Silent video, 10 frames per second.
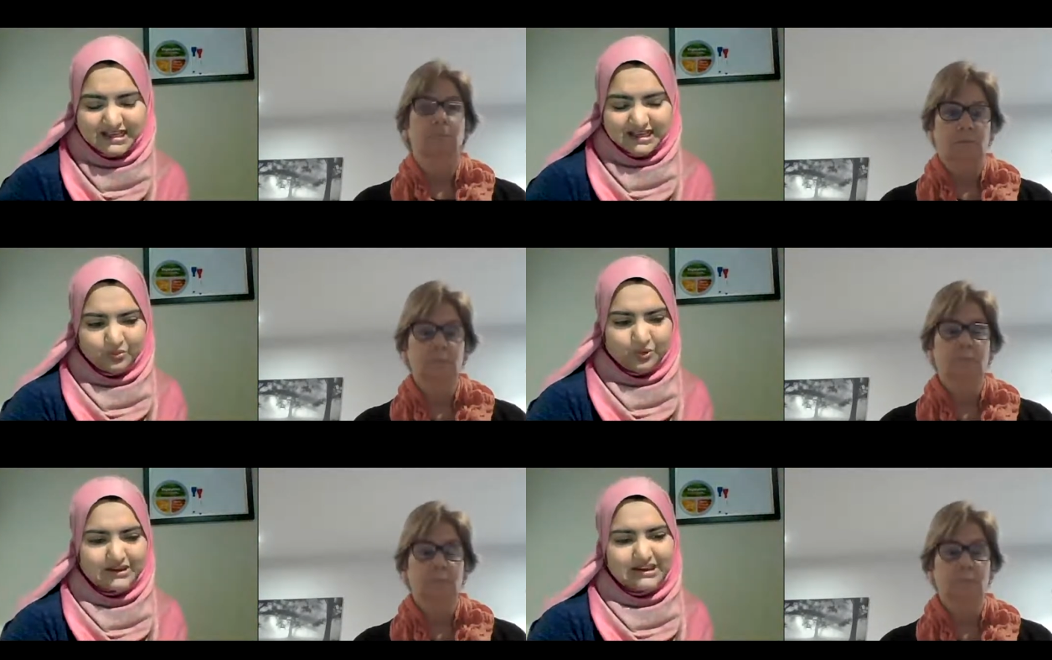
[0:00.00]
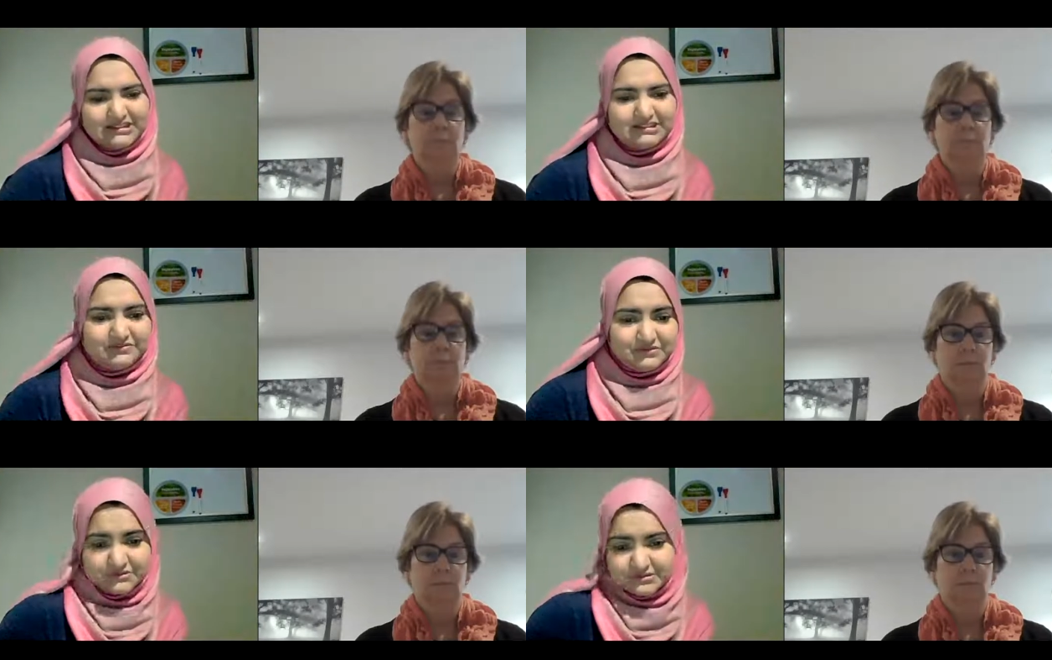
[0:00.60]
Speaker 1: what kinds of
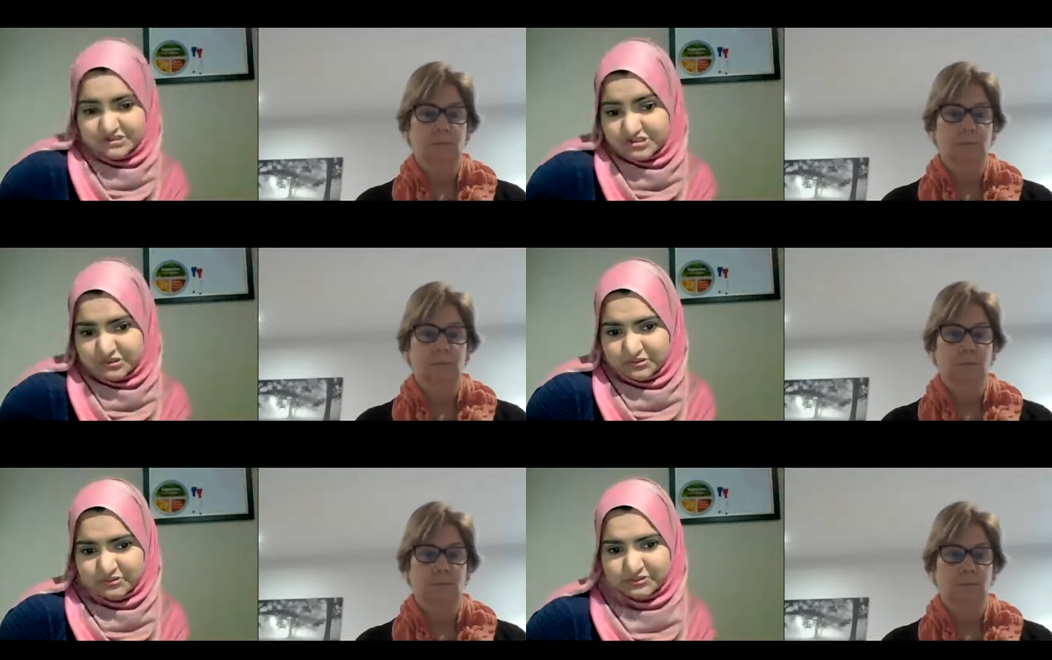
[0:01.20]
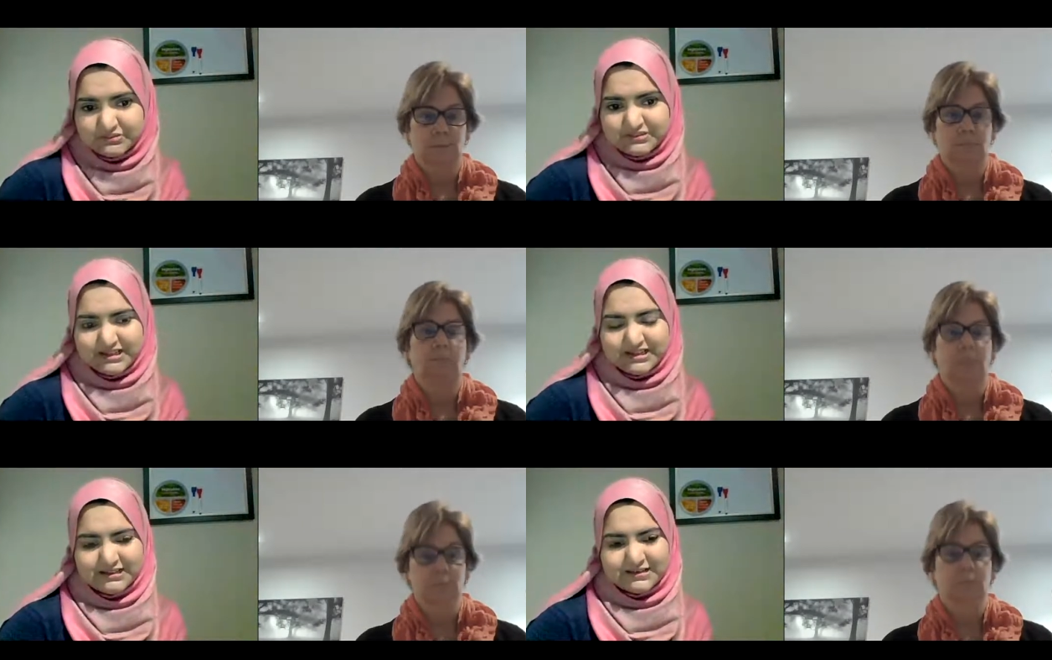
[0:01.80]
foods to choose,
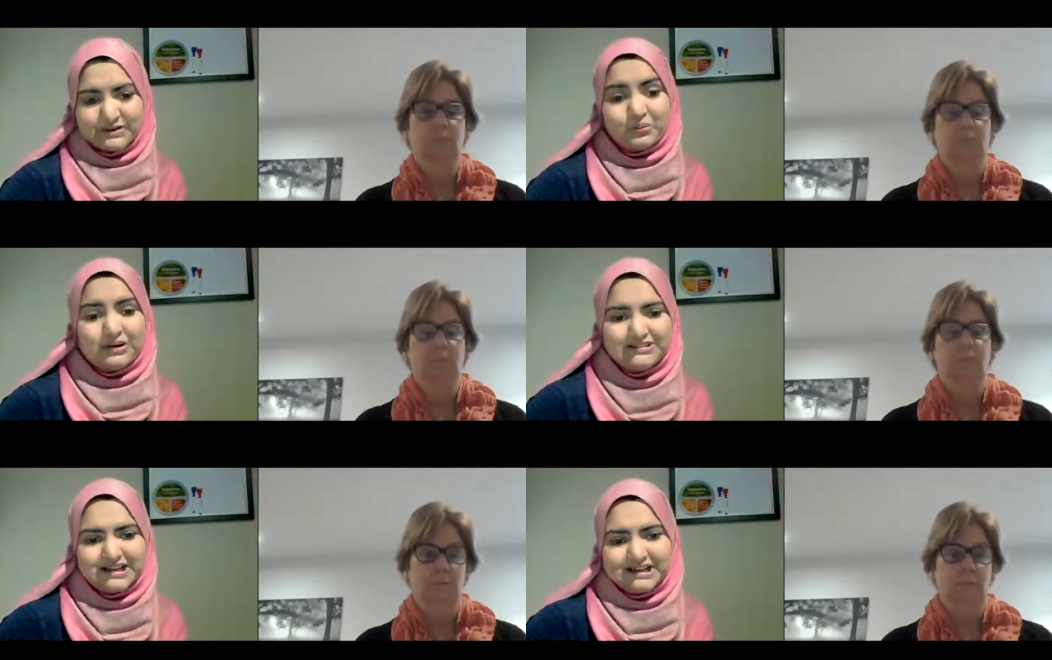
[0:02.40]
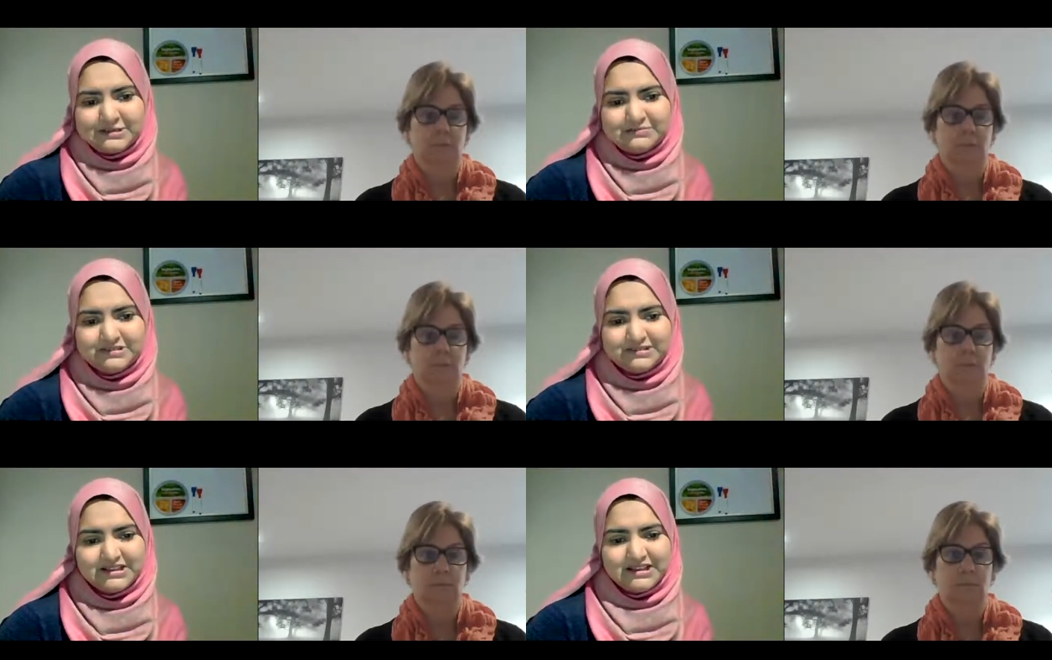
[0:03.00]
uh, at what times,
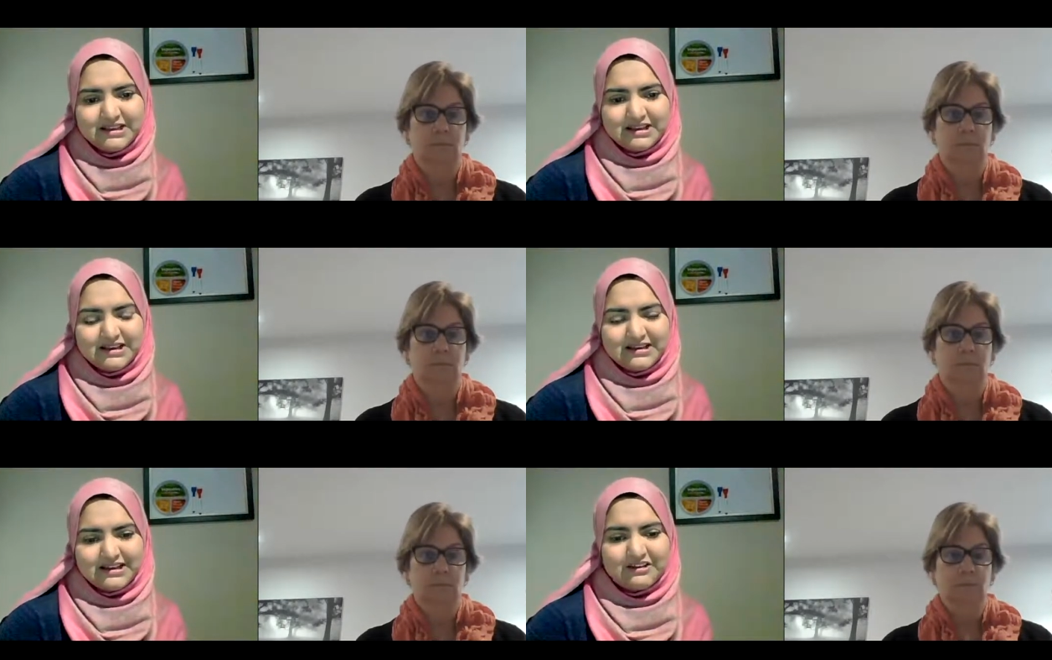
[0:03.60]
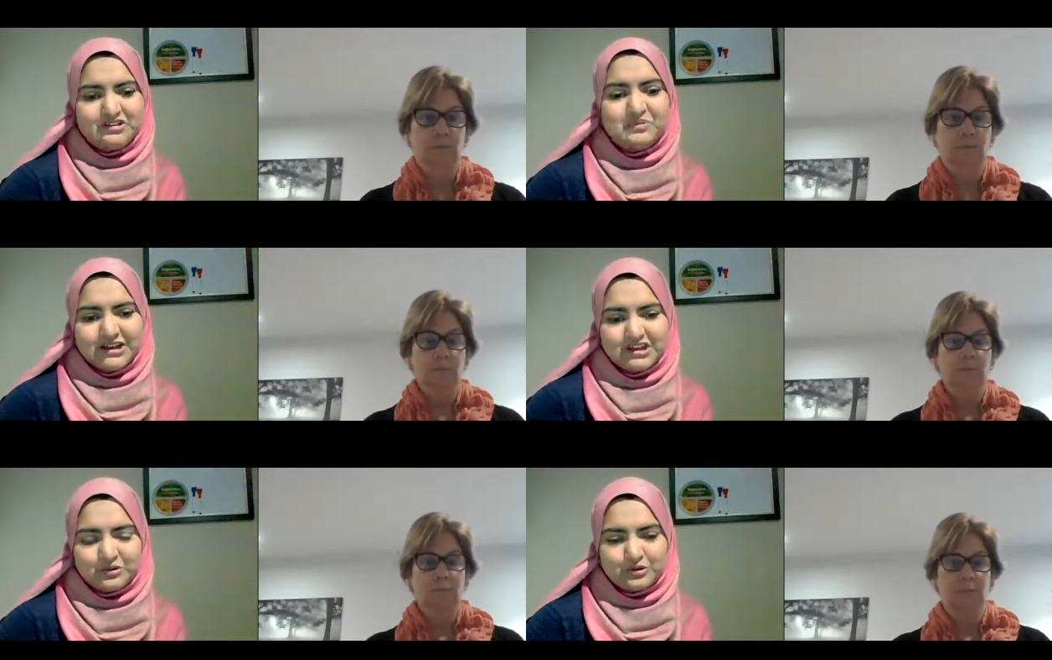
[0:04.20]
and how to
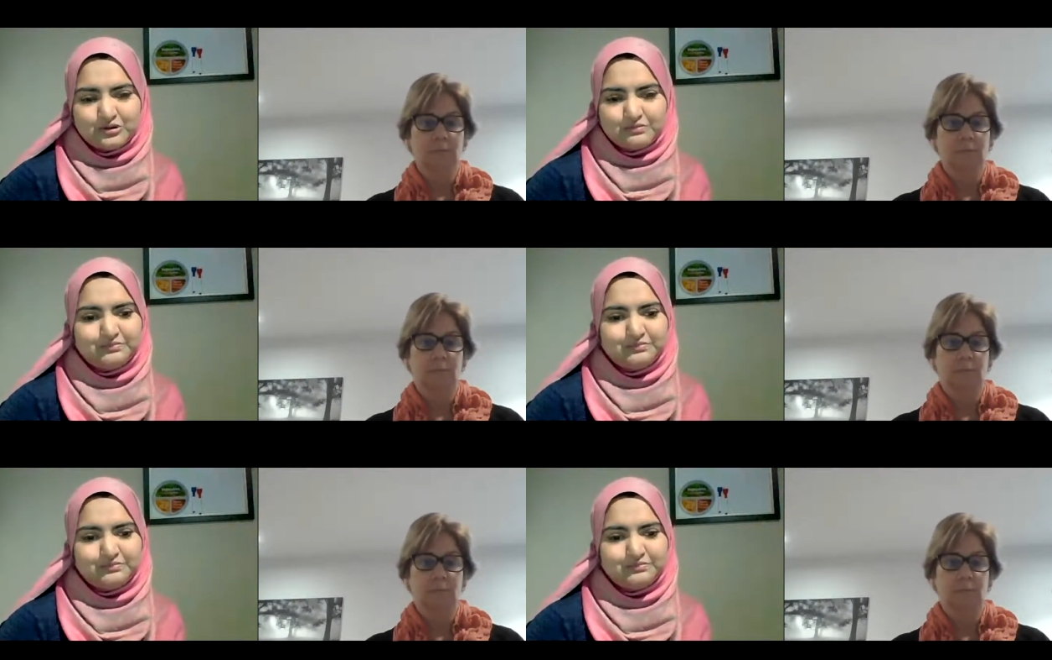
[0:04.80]
make your